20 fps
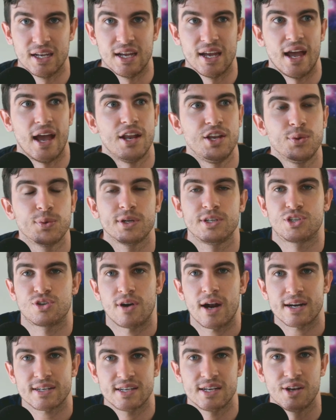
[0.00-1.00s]
And you
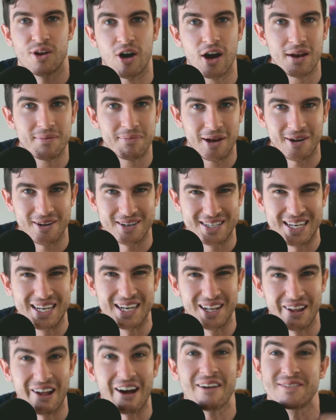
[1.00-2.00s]
attract a nightmare into your
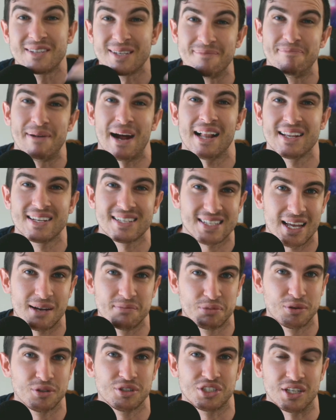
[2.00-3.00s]
life to balance that
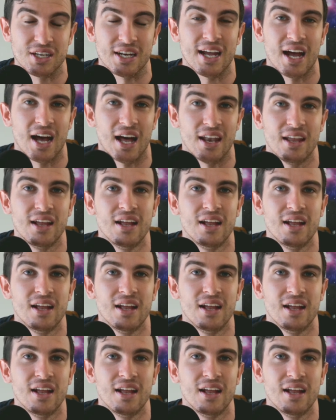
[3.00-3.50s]
bullshit out.